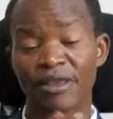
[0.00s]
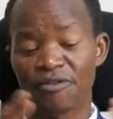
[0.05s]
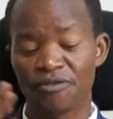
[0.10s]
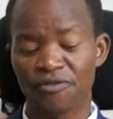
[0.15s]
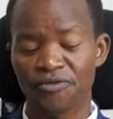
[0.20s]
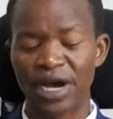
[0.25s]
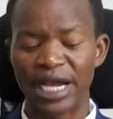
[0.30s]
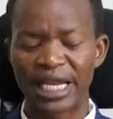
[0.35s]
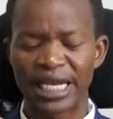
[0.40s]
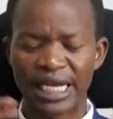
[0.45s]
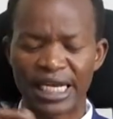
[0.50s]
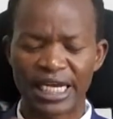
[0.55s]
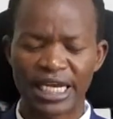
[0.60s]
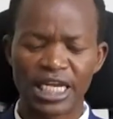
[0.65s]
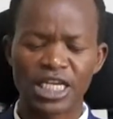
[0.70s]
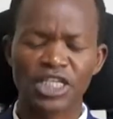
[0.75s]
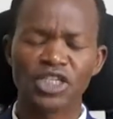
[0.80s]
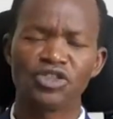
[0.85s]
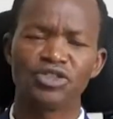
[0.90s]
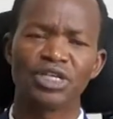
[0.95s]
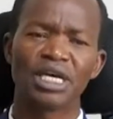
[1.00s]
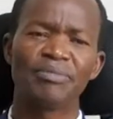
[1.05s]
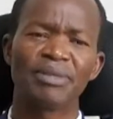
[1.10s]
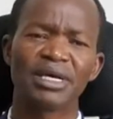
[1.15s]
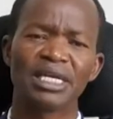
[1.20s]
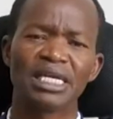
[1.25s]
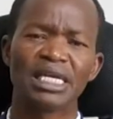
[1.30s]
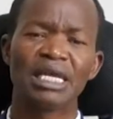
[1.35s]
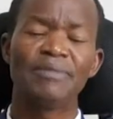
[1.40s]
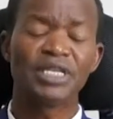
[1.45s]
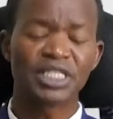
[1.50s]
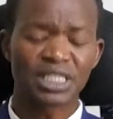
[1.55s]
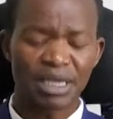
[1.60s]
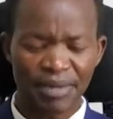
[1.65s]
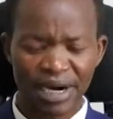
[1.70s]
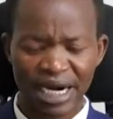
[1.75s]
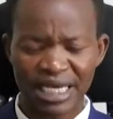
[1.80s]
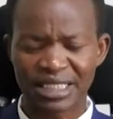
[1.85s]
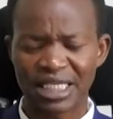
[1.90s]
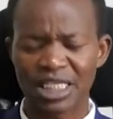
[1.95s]
Finally, ladies and gentlemen, let me
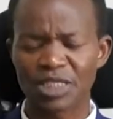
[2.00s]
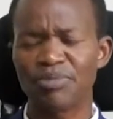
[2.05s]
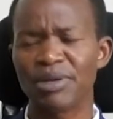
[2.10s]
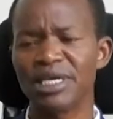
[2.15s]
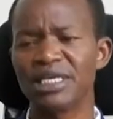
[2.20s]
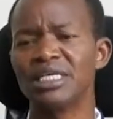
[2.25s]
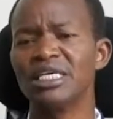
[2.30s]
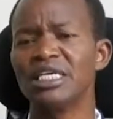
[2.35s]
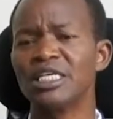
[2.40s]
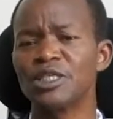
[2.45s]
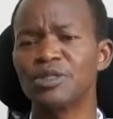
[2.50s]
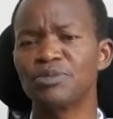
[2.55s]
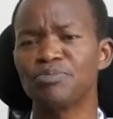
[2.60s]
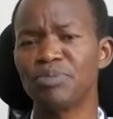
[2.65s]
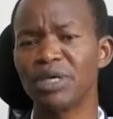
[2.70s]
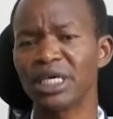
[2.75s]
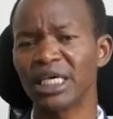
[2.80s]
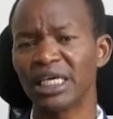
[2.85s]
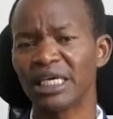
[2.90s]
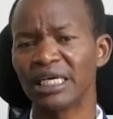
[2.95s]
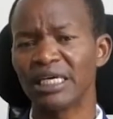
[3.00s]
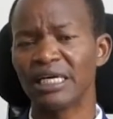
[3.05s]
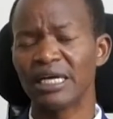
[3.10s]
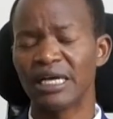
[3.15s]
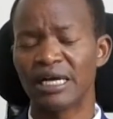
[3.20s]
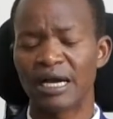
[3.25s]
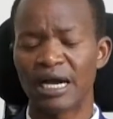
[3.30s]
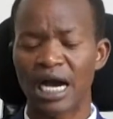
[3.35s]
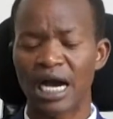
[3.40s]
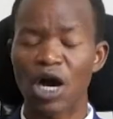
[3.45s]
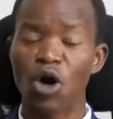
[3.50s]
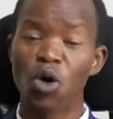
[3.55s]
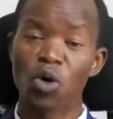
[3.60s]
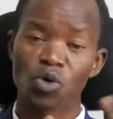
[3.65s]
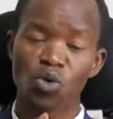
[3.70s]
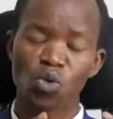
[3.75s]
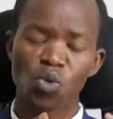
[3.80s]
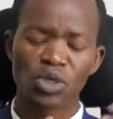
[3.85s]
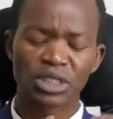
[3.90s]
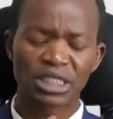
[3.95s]
summarize this by speaking or
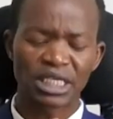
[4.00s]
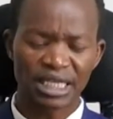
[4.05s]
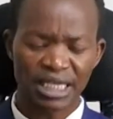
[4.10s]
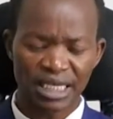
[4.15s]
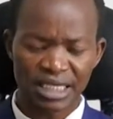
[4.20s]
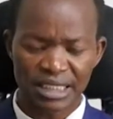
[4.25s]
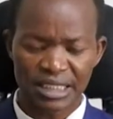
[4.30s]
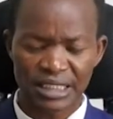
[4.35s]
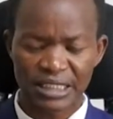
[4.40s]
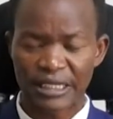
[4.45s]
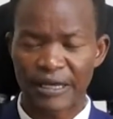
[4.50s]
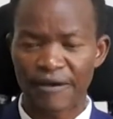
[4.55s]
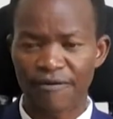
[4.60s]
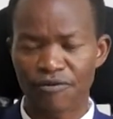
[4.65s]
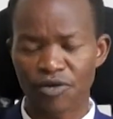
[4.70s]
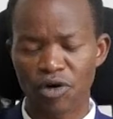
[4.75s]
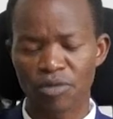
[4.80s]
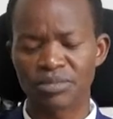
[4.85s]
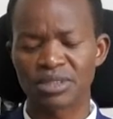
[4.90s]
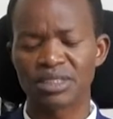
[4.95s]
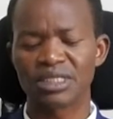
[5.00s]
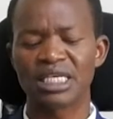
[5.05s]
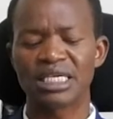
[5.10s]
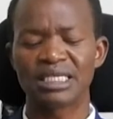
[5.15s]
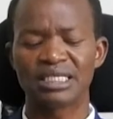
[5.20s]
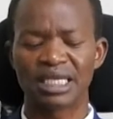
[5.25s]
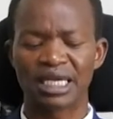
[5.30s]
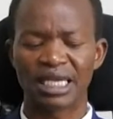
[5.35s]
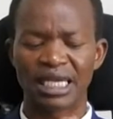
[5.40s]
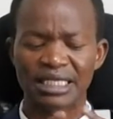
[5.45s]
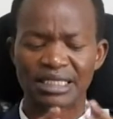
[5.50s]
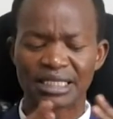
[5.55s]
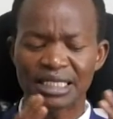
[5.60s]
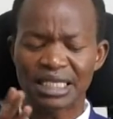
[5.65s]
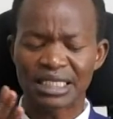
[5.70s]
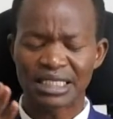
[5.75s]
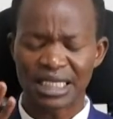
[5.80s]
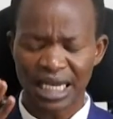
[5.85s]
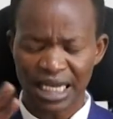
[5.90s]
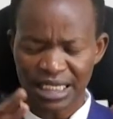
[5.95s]
quoting this from Zig Ziglar.
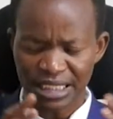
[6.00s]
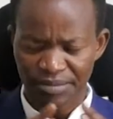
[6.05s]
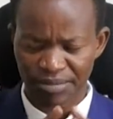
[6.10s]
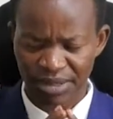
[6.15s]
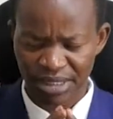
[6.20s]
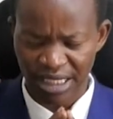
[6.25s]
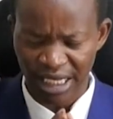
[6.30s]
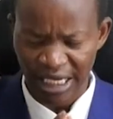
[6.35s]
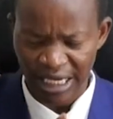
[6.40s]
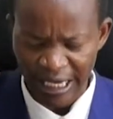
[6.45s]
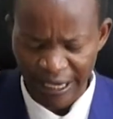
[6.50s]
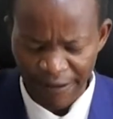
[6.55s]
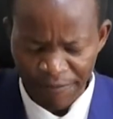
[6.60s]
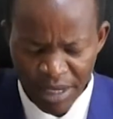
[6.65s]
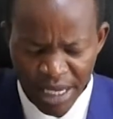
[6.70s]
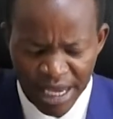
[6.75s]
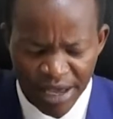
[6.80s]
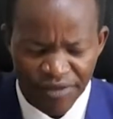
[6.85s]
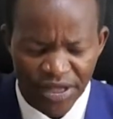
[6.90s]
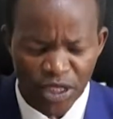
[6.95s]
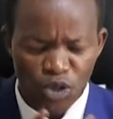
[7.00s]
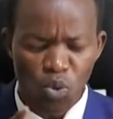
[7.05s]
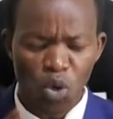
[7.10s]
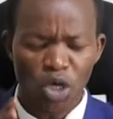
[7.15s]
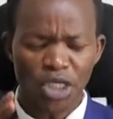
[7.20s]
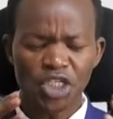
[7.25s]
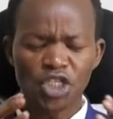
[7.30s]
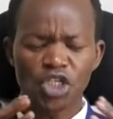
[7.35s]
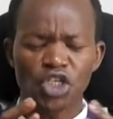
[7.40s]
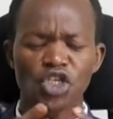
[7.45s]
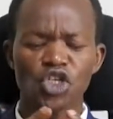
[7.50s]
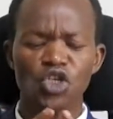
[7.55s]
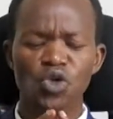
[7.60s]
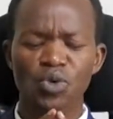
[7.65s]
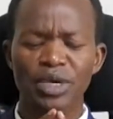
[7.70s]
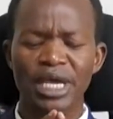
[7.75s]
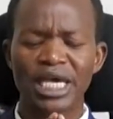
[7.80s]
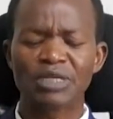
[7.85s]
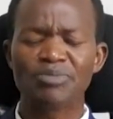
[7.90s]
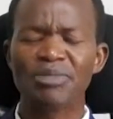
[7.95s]
Zig Ziglar simply said that what you
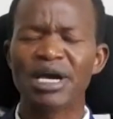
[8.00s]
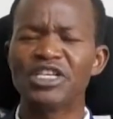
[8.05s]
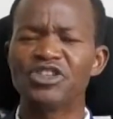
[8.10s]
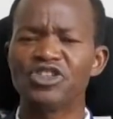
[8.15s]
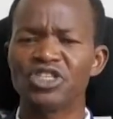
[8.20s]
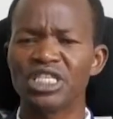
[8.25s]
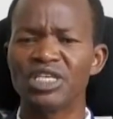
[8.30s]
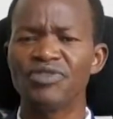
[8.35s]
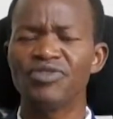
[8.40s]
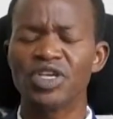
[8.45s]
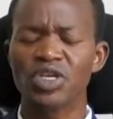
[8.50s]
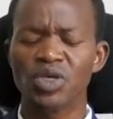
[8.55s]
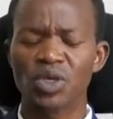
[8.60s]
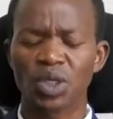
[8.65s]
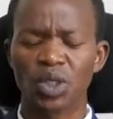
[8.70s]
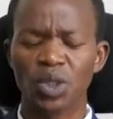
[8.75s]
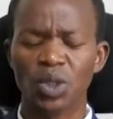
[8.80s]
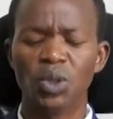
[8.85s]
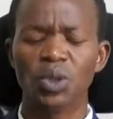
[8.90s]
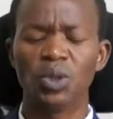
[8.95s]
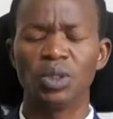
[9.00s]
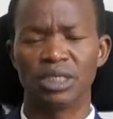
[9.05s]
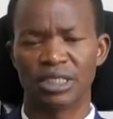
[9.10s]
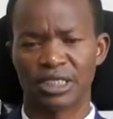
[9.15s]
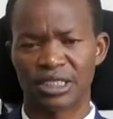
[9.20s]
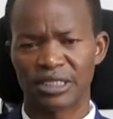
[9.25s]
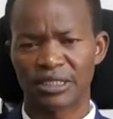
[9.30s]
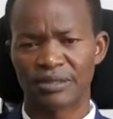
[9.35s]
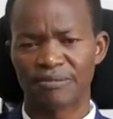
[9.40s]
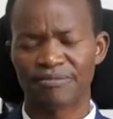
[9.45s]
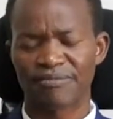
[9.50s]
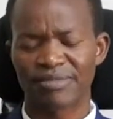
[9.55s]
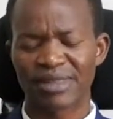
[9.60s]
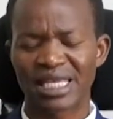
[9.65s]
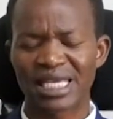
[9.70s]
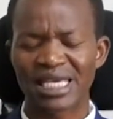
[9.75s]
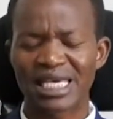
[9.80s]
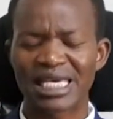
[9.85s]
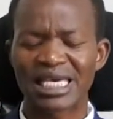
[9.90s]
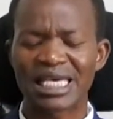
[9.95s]
get by achieving your goals
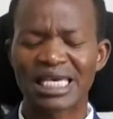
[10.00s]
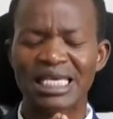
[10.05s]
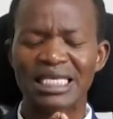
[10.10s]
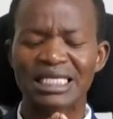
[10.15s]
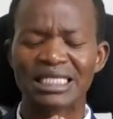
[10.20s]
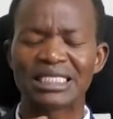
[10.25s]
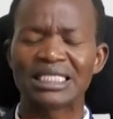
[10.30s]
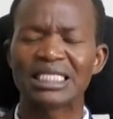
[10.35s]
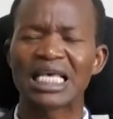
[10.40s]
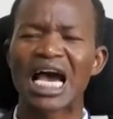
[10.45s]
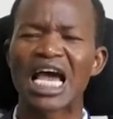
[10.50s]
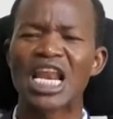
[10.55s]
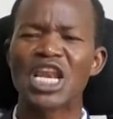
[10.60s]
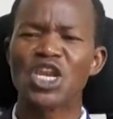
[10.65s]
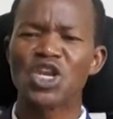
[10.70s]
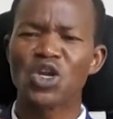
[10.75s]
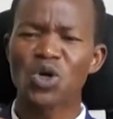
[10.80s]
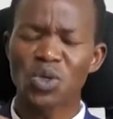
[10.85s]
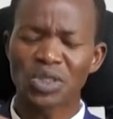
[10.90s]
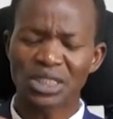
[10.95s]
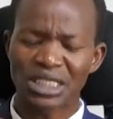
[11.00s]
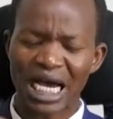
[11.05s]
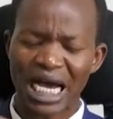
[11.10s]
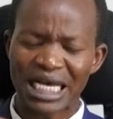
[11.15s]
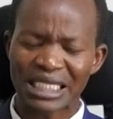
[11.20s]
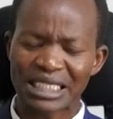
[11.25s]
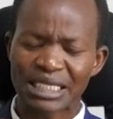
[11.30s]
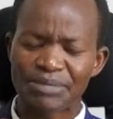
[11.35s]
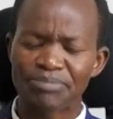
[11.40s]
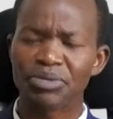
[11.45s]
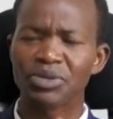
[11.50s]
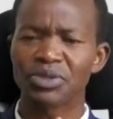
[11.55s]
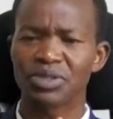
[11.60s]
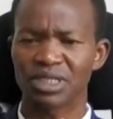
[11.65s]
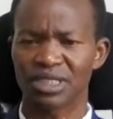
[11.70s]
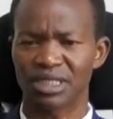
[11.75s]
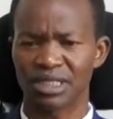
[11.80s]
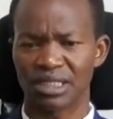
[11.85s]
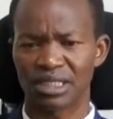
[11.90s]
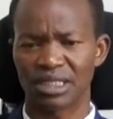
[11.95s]
is not as
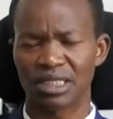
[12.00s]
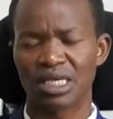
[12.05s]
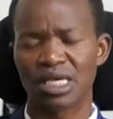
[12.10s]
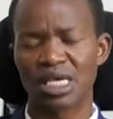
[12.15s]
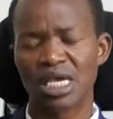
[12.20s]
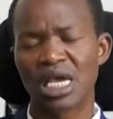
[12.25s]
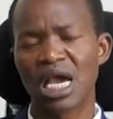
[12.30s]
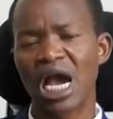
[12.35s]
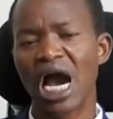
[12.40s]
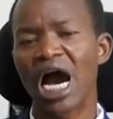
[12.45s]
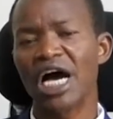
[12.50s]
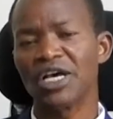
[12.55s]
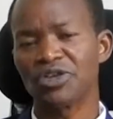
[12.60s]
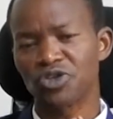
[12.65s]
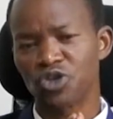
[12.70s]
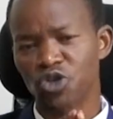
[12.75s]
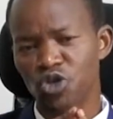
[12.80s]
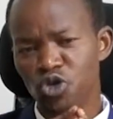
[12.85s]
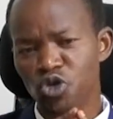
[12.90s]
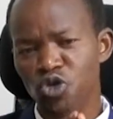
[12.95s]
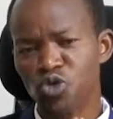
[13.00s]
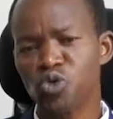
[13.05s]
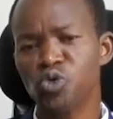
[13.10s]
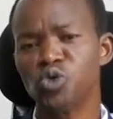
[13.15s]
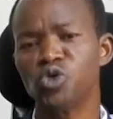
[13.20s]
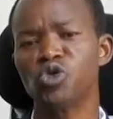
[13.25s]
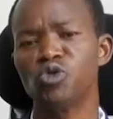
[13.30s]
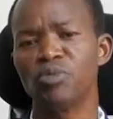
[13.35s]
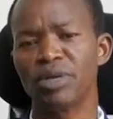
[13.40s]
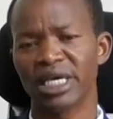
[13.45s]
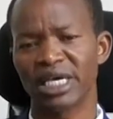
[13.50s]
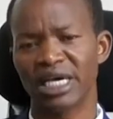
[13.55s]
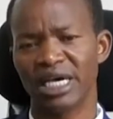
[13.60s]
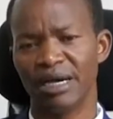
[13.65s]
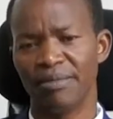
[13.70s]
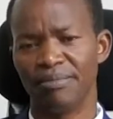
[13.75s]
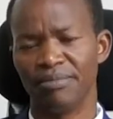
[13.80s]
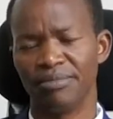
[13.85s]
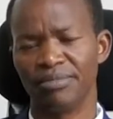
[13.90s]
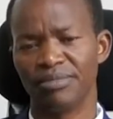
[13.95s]
important as you
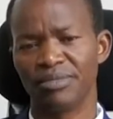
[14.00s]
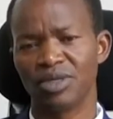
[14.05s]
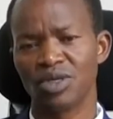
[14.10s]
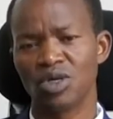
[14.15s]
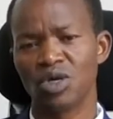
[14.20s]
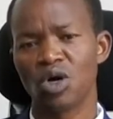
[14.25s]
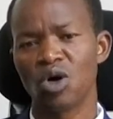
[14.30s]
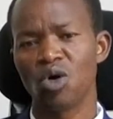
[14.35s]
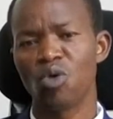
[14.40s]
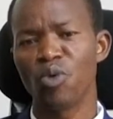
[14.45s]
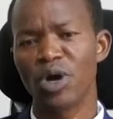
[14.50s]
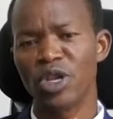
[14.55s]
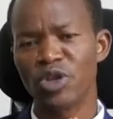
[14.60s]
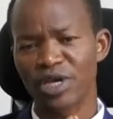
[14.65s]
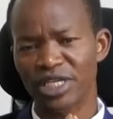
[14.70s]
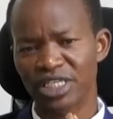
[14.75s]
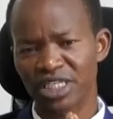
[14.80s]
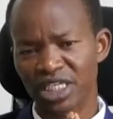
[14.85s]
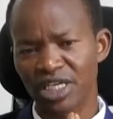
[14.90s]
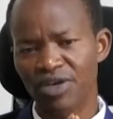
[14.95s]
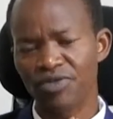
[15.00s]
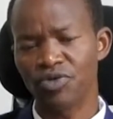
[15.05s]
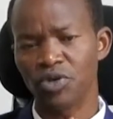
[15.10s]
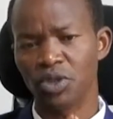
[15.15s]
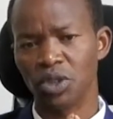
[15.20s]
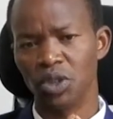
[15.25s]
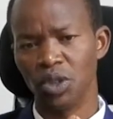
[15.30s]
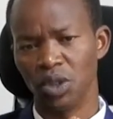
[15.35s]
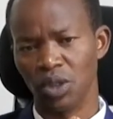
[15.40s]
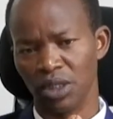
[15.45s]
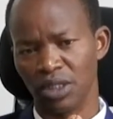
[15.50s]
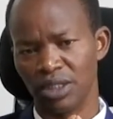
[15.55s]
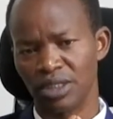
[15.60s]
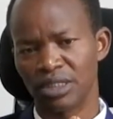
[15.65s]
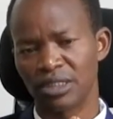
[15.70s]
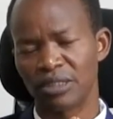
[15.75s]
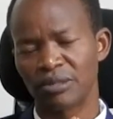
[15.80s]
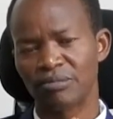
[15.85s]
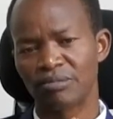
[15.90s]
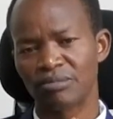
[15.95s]
become when you achieve your
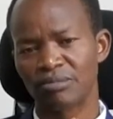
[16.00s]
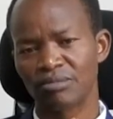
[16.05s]
goals.